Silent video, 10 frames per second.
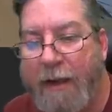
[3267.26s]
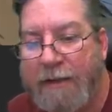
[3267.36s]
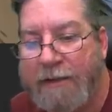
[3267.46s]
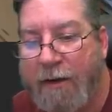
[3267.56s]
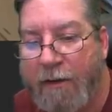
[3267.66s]

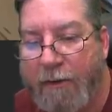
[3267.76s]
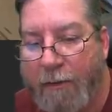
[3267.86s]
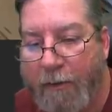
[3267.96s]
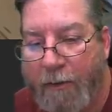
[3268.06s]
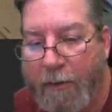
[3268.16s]
meeting up with
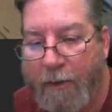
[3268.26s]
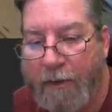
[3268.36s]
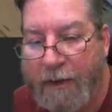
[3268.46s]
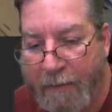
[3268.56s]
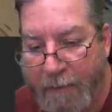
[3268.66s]
Manny up there?
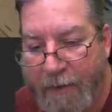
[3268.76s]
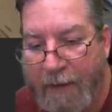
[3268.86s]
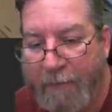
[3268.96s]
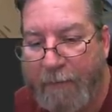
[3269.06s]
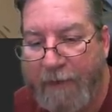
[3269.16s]
Yeah, I'm going to meet
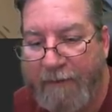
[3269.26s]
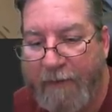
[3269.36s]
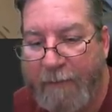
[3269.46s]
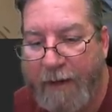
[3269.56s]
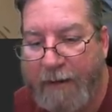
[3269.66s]
up with my
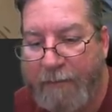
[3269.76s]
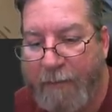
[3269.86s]
friend Manny,